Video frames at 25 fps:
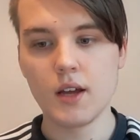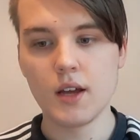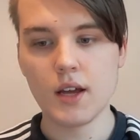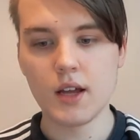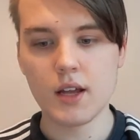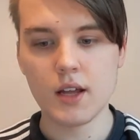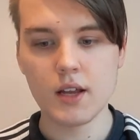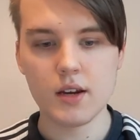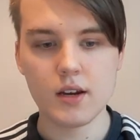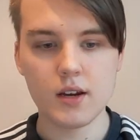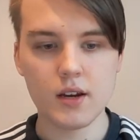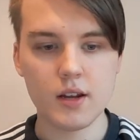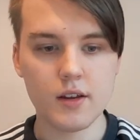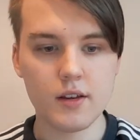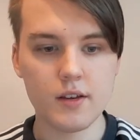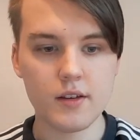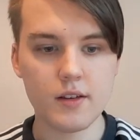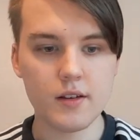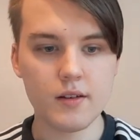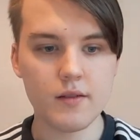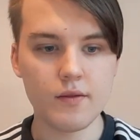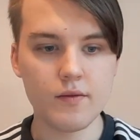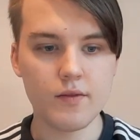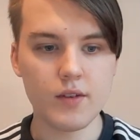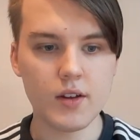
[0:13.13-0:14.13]
in this
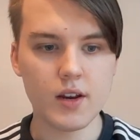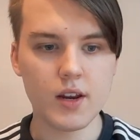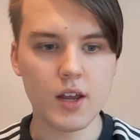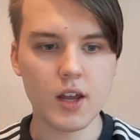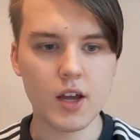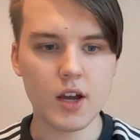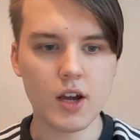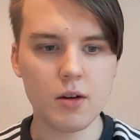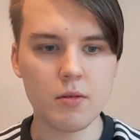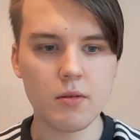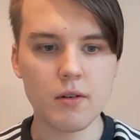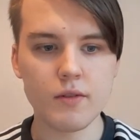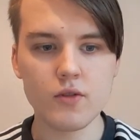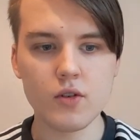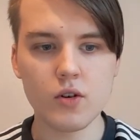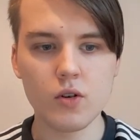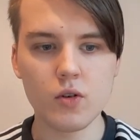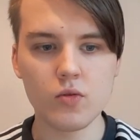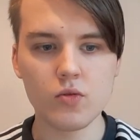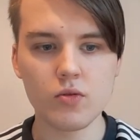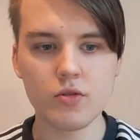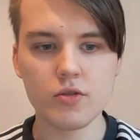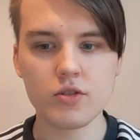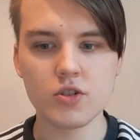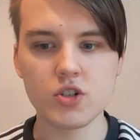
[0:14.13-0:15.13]
video. Of
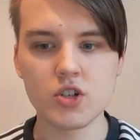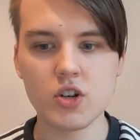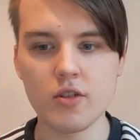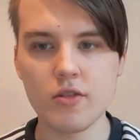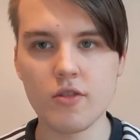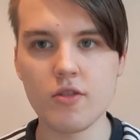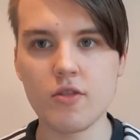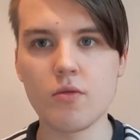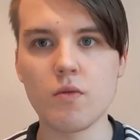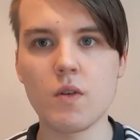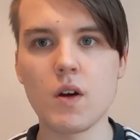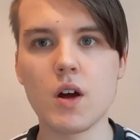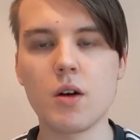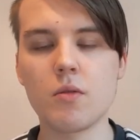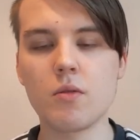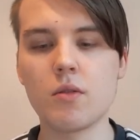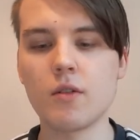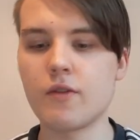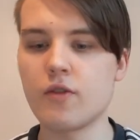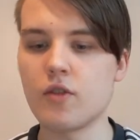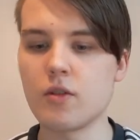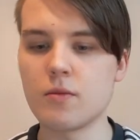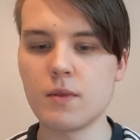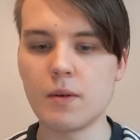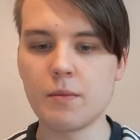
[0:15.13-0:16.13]
course, John Toral,
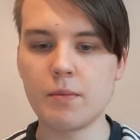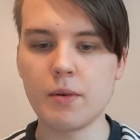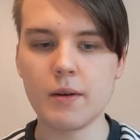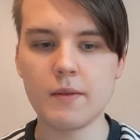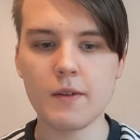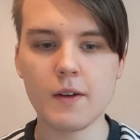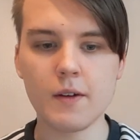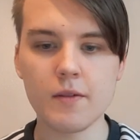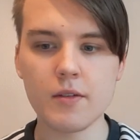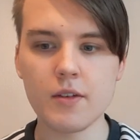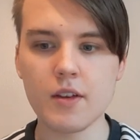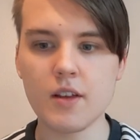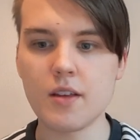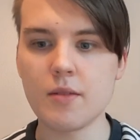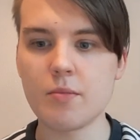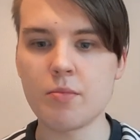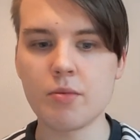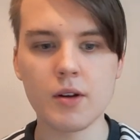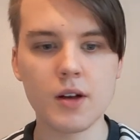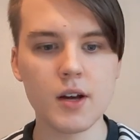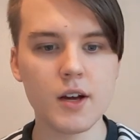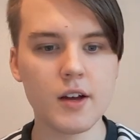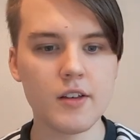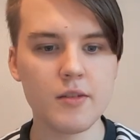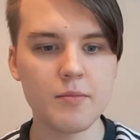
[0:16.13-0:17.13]
former Birmingham City
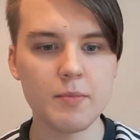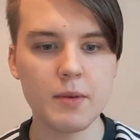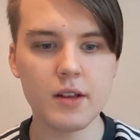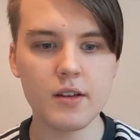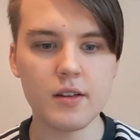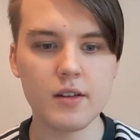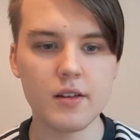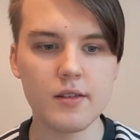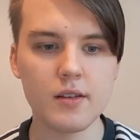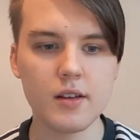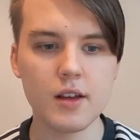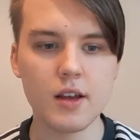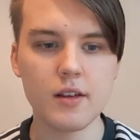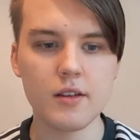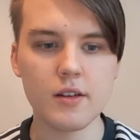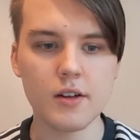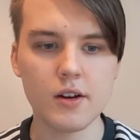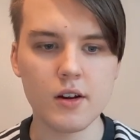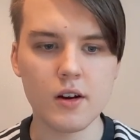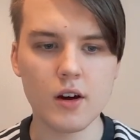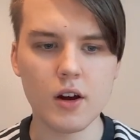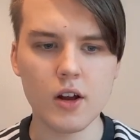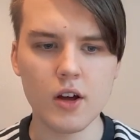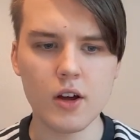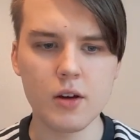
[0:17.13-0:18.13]
player, spent a season
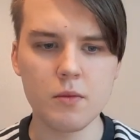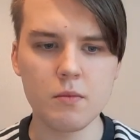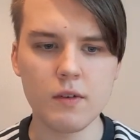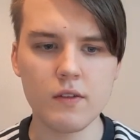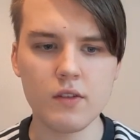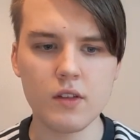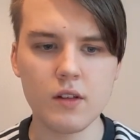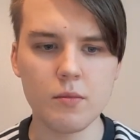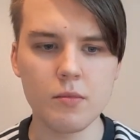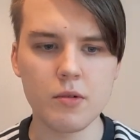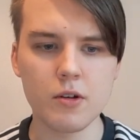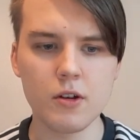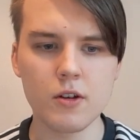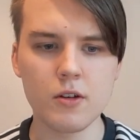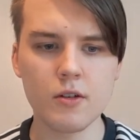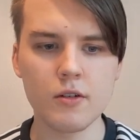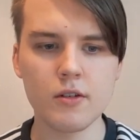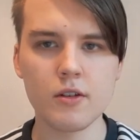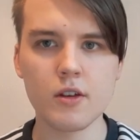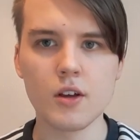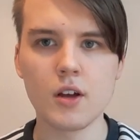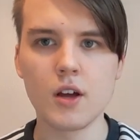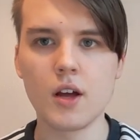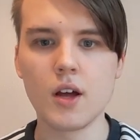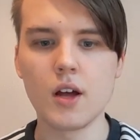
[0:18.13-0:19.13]
on loan with the
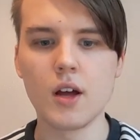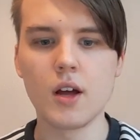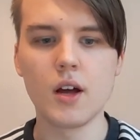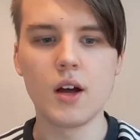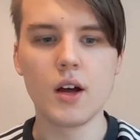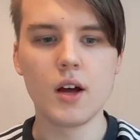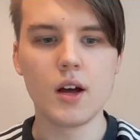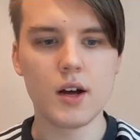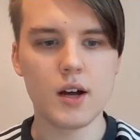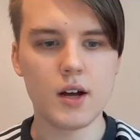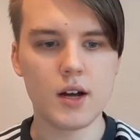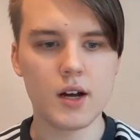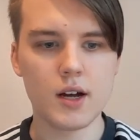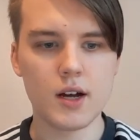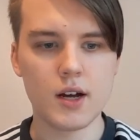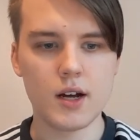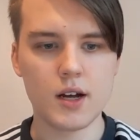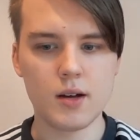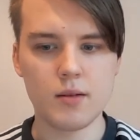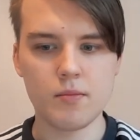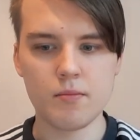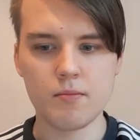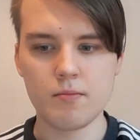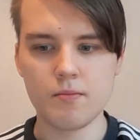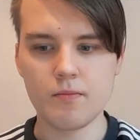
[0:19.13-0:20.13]
Blues.
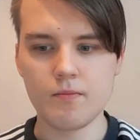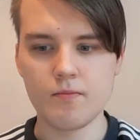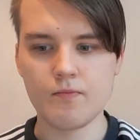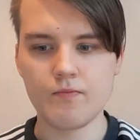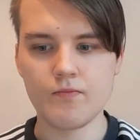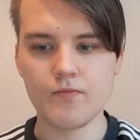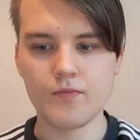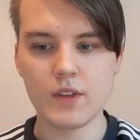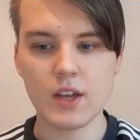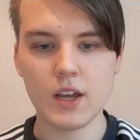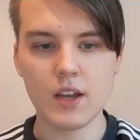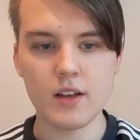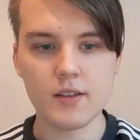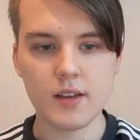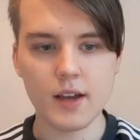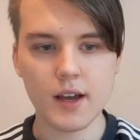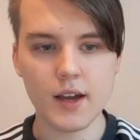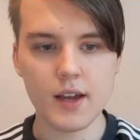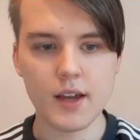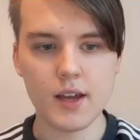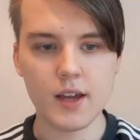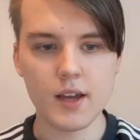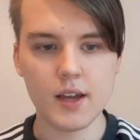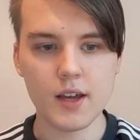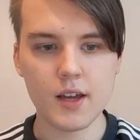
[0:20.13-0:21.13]
Um, the
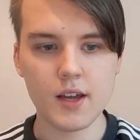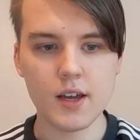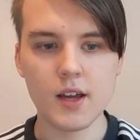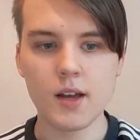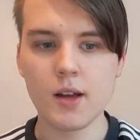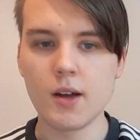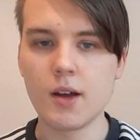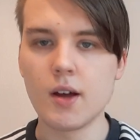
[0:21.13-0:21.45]
attacking,